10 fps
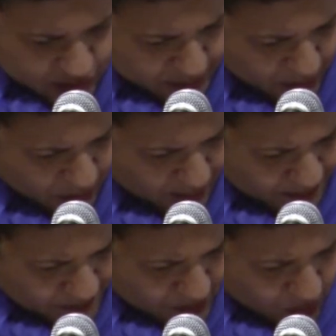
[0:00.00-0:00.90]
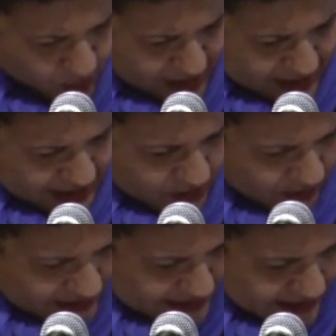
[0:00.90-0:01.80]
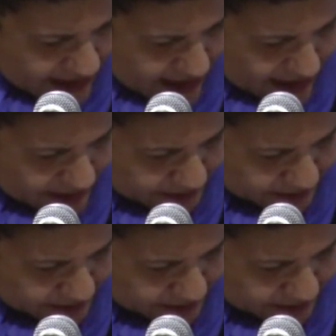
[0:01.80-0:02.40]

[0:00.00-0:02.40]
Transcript: is her poem, When He Was Dying.